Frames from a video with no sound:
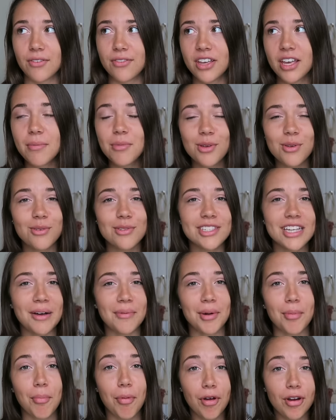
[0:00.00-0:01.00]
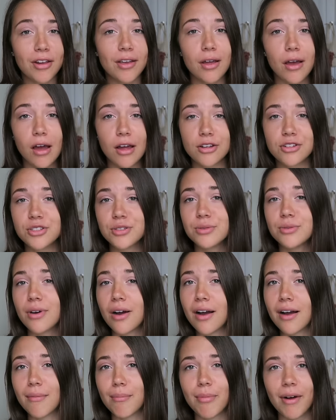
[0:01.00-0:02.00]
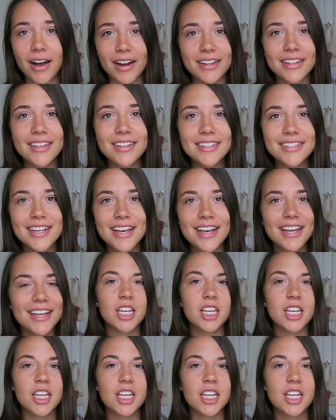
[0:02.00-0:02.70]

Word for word: of chemicals that we're putting onto our bodies,